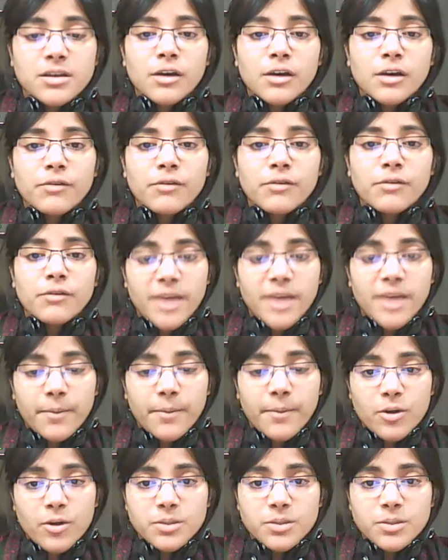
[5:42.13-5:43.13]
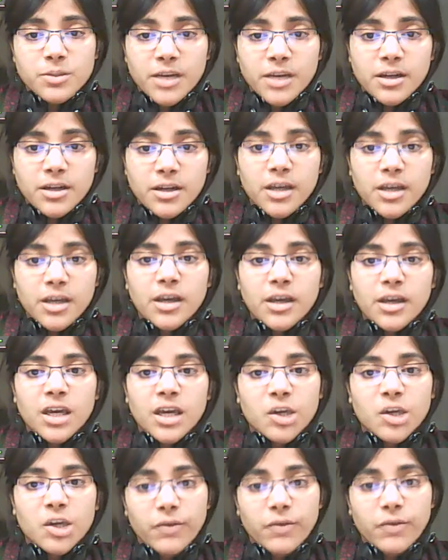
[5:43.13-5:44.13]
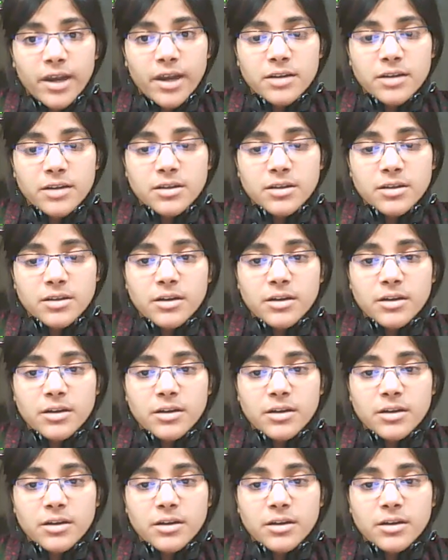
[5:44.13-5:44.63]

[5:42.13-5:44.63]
will be approximately equivalent